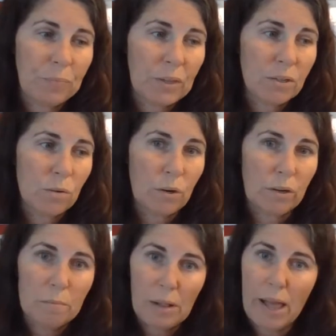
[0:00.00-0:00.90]

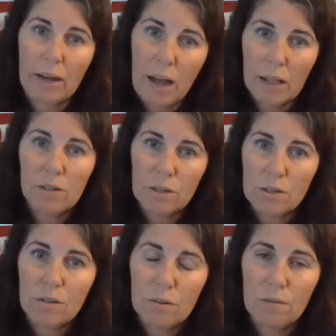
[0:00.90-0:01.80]
historically black colleges
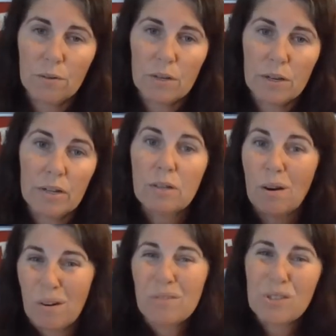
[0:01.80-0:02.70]
and universities
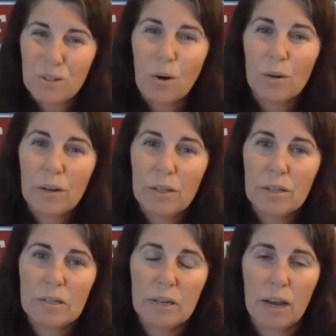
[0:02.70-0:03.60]
are started in
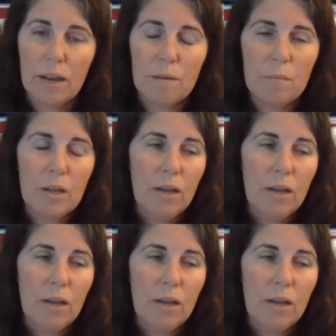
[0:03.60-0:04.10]
this time.